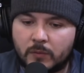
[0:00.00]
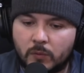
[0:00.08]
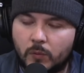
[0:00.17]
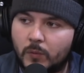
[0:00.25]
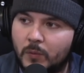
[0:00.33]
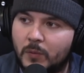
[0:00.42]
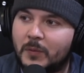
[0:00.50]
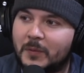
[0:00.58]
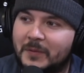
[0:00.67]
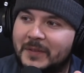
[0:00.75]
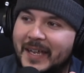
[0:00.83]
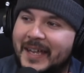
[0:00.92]
Yes.
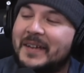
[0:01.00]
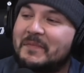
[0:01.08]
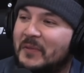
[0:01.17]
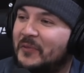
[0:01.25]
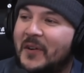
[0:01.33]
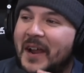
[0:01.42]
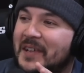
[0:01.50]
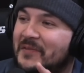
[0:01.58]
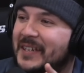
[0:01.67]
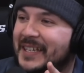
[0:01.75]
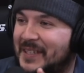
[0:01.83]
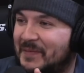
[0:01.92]
Before I
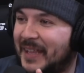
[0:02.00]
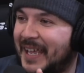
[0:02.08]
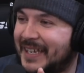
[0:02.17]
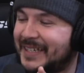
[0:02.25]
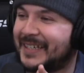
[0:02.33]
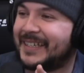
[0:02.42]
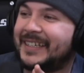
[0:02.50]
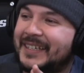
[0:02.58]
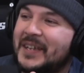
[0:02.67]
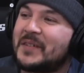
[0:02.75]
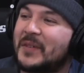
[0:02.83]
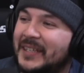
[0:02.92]
even explain. Yes.
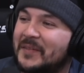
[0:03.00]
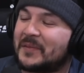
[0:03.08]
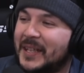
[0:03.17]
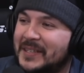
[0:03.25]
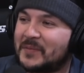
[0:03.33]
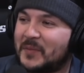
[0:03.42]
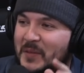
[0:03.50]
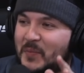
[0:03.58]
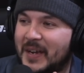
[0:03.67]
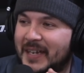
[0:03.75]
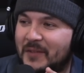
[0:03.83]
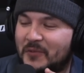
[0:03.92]
Well, let's
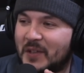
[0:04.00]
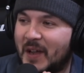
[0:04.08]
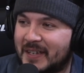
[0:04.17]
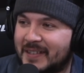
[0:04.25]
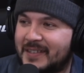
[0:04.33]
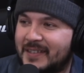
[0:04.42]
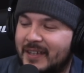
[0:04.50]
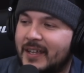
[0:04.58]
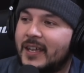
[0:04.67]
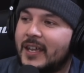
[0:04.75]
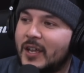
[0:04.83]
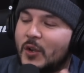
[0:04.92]
break it down for the audience. Please, Tim,
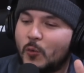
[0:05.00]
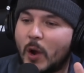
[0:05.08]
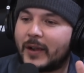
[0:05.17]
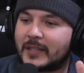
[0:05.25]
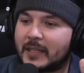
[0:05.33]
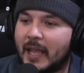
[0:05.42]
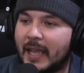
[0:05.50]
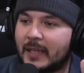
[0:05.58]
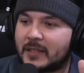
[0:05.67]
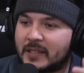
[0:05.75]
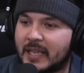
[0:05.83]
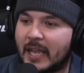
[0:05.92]
break it down. Where it's
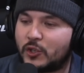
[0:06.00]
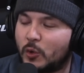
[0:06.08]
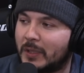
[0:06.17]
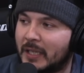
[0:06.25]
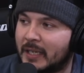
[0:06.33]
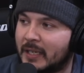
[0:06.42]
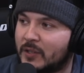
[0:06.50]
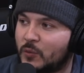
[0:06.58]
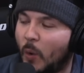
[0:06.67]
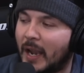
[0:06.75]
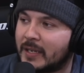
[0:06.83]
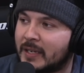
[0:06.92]
like scheduling is
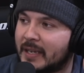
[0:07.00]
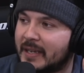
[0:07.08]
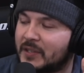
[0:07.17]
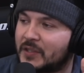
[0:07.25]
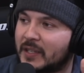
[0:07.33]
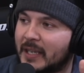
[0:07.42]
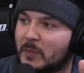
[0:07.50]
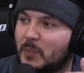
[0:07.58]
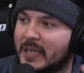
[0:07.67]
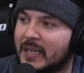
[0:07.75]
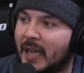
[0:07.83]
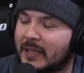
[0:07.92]
whiteness and like
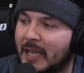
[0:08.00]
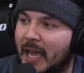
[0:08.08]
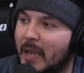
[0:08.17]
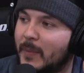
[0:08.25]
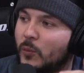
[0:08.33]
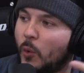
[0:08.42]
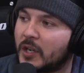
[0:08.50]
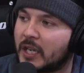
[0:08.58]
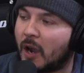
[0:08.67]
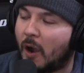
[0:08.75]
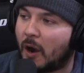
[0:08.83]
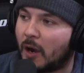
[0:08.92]
being on time and
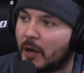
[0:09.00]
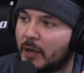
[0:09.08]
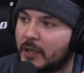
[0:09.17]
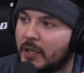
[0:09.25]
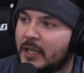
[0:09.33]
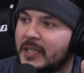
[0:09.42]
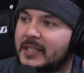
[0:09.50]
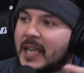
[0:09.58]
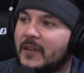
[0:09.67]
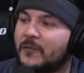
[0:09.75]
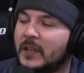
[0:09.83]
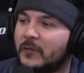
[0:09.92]
working hard,
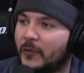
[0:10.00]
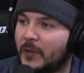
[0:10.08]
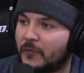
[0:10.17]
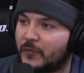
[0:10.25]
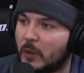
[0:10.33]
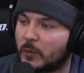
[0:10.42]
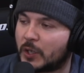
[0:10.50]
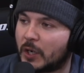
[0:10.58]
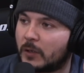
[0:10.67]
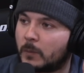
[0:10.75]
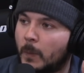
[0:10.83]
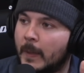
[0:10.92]
saving for the
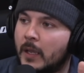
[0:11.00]
future.